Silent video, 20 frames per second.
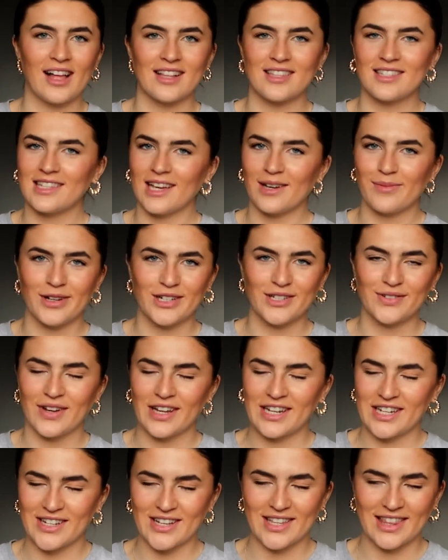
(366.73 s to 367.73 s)
had so much
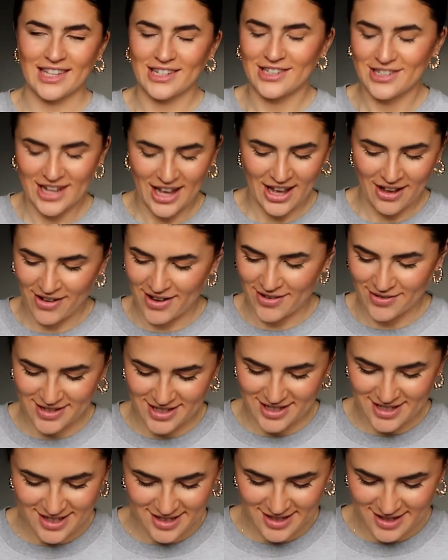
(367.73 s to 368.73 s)
fun doing this show. It
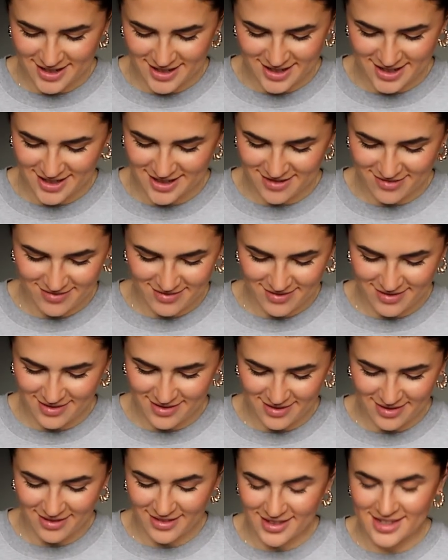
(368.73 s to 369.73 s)
was just
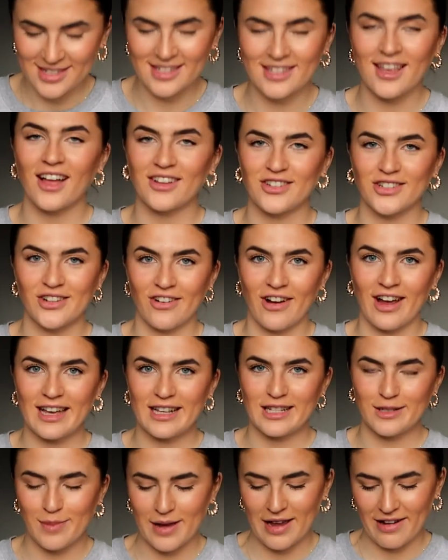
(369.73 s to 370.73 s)
such a great
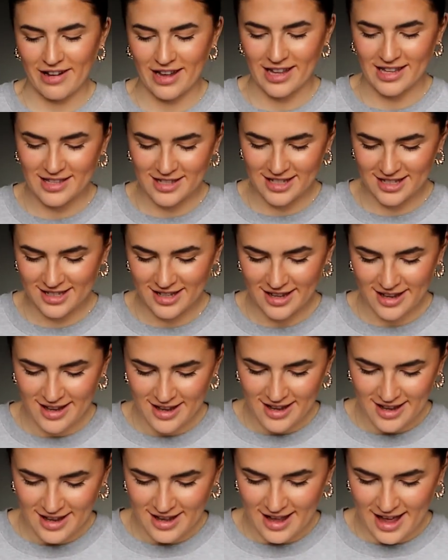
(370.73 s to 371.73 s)
experience.
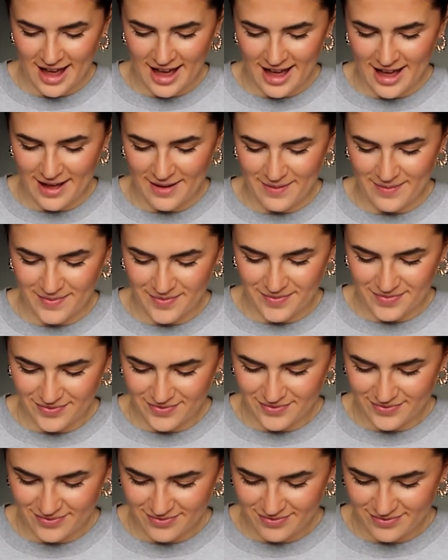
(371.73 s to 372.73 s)

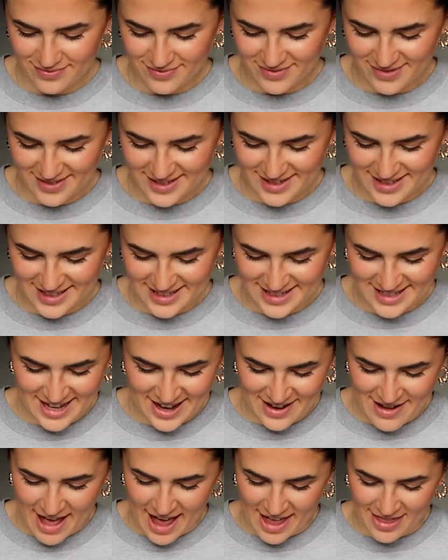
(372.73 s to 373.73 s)
So
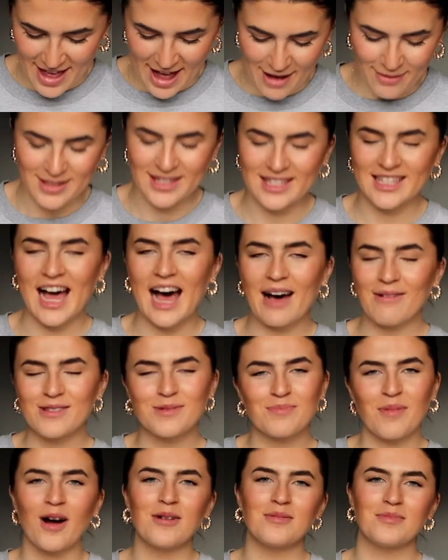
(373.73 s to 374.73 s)
yeah, that
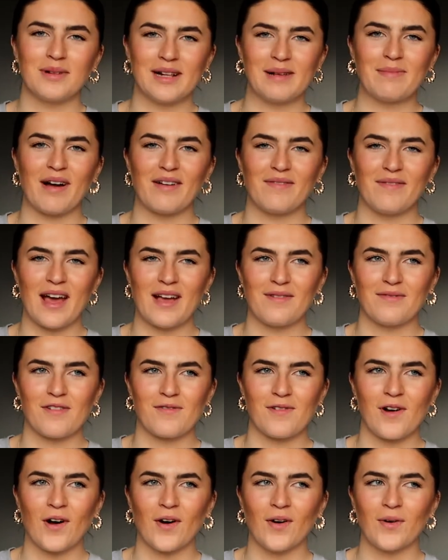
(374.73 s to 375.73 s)
was probably my
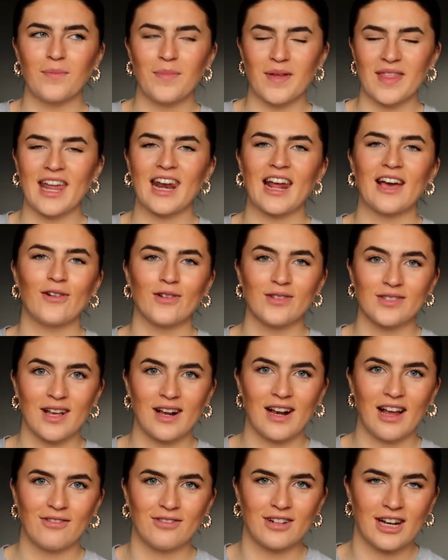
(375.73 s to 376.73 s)
favourite role. But then I
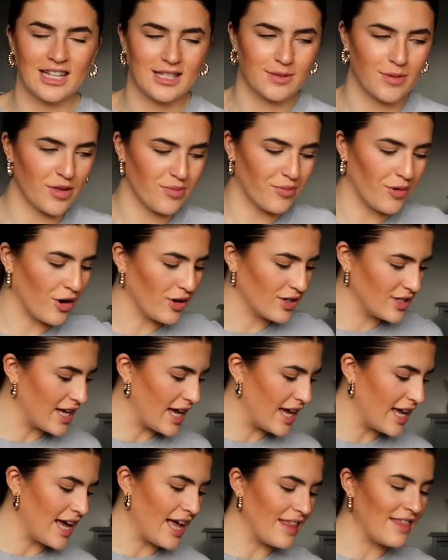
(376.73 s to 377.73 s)
also loved Elizabeth Proctor,
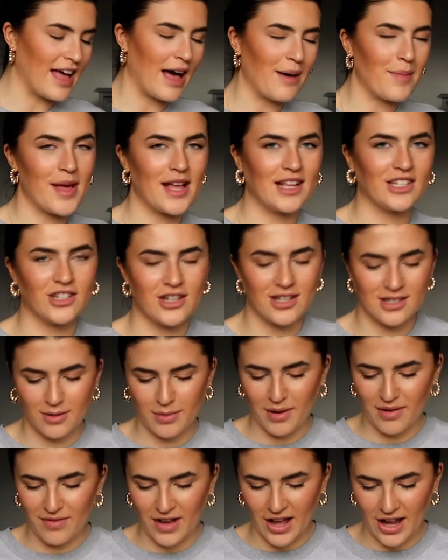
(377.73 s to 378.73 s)
and that picture is
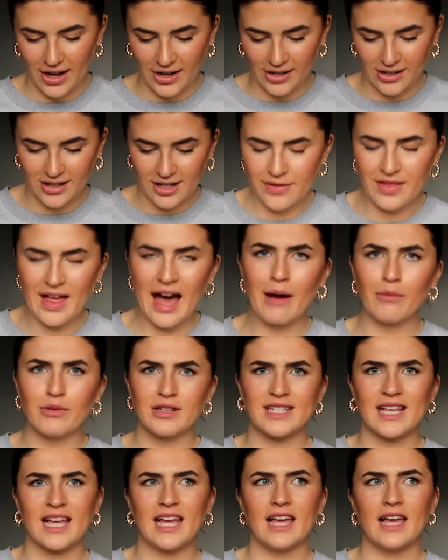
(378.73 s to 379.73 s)
on my phone. So that
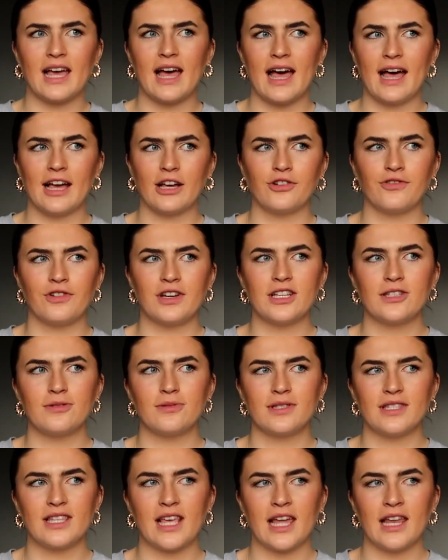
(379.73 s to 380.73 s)
was it. Grease
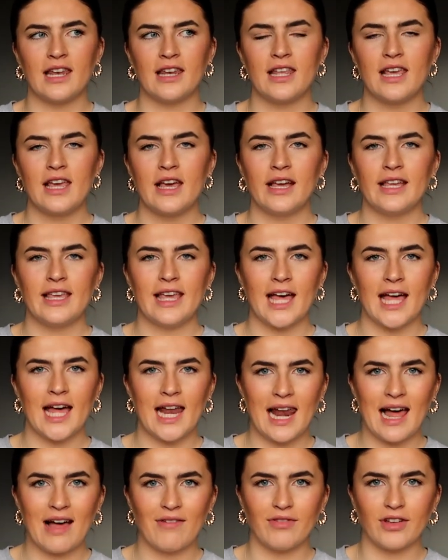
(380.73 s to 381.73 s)
was in year
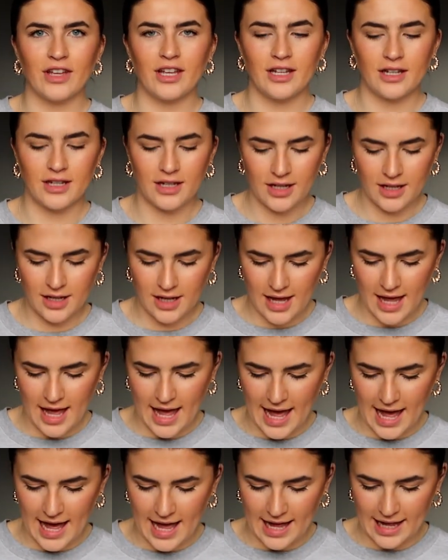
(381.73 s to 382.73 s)
11,
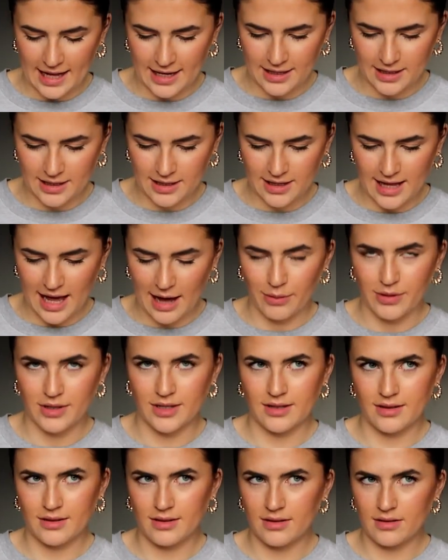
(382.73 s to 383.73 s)
and that
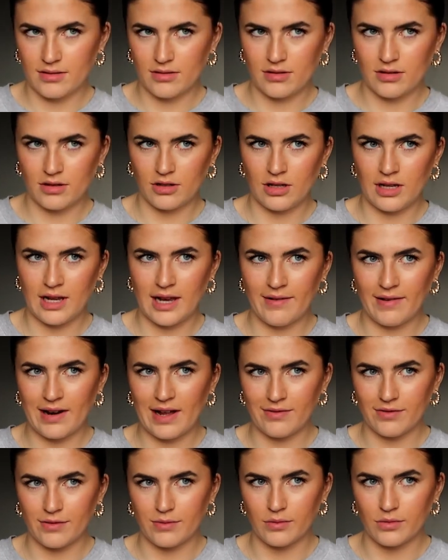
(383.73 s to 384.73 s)
was year
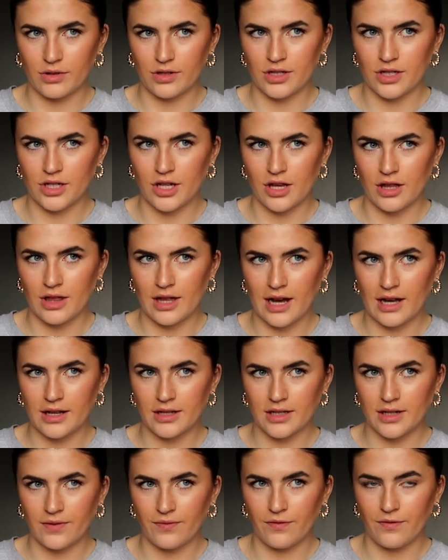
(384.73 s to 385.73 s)
11 was
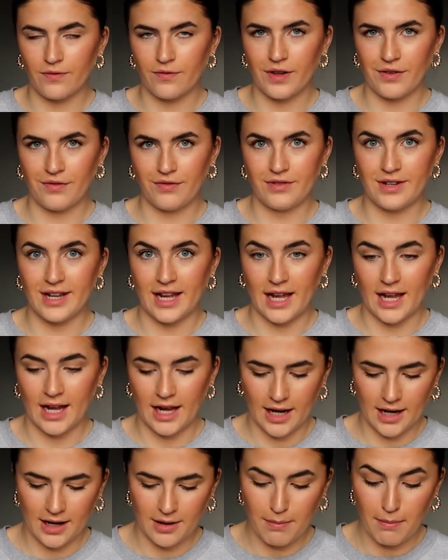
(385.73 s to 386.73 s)

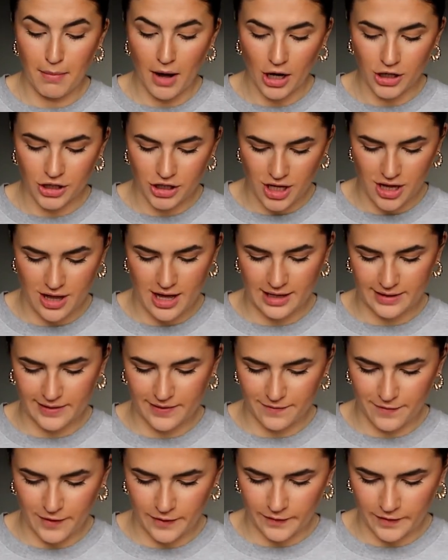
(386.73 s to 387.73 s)
2015, March
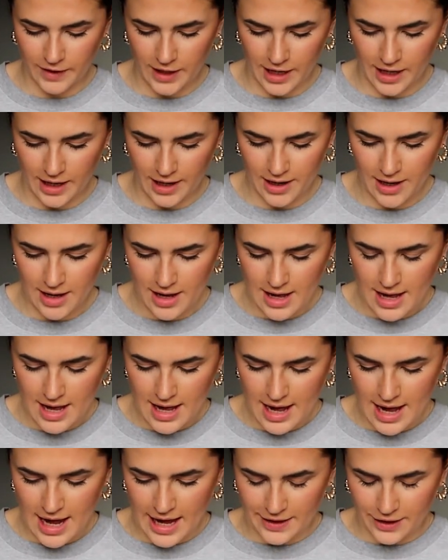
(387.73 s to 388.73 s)
2015,
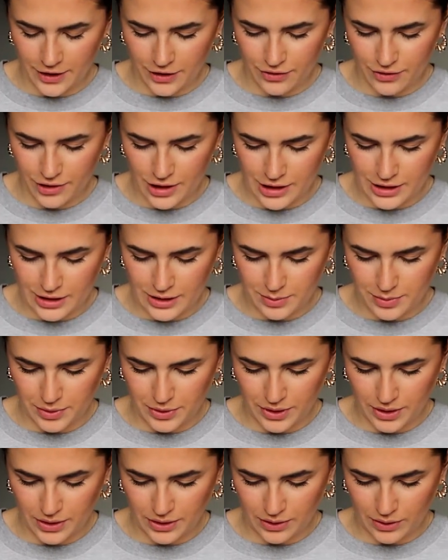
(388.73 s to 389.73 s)
and The
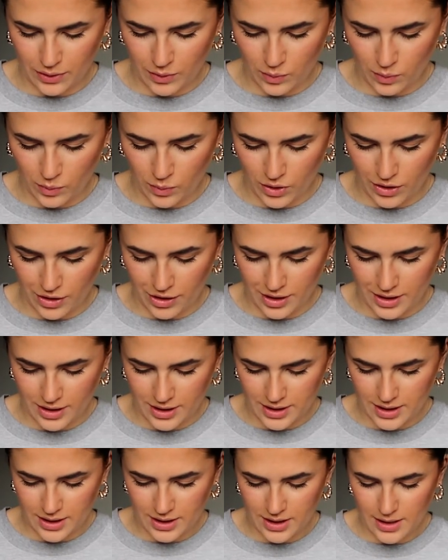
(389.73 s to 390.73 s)
Crucible
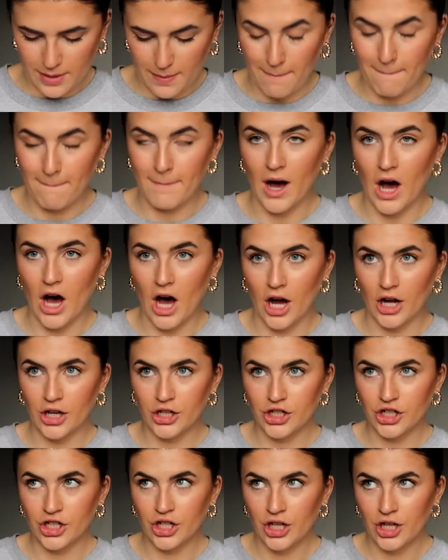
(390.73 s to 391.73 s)
was
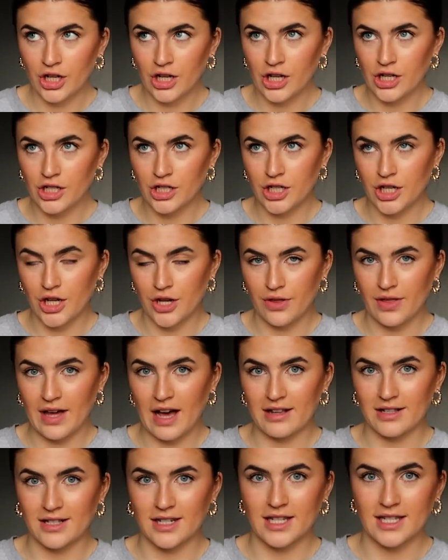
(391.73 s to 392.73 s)
March
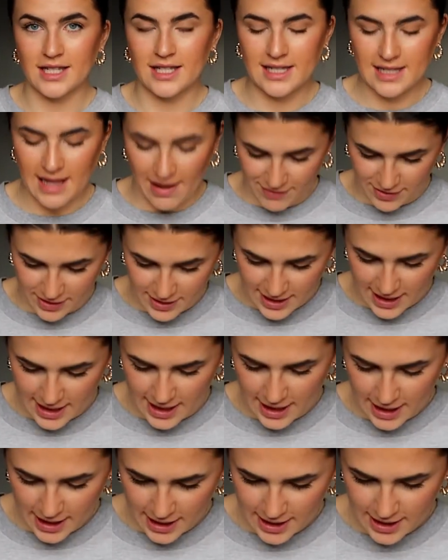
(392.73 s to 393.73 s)

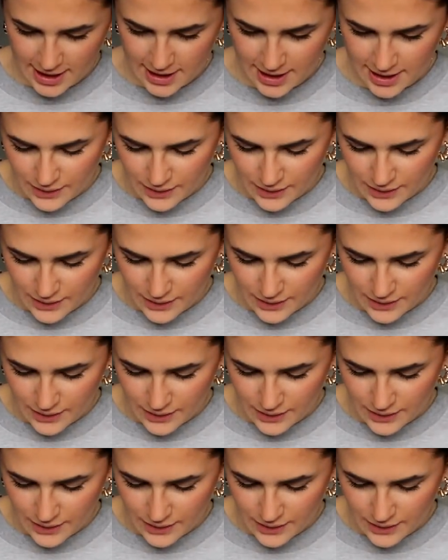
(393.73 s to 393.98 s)
2017.